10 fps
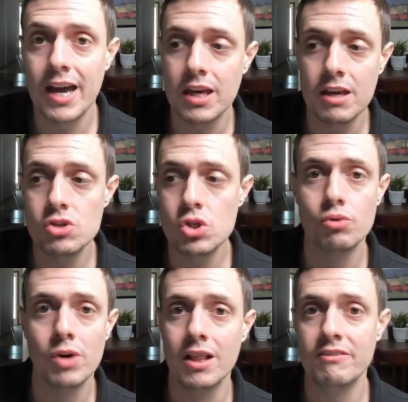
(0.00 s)
it gives you
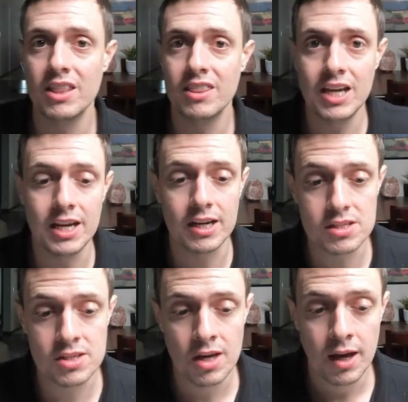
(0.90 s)
relevant
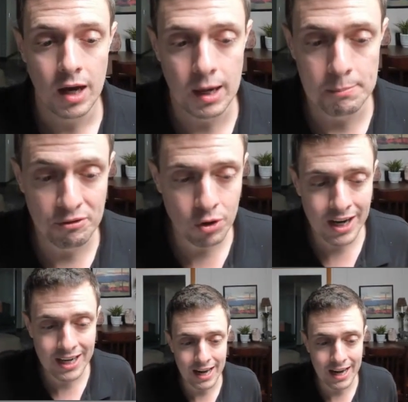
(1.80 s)
things. Uh, before I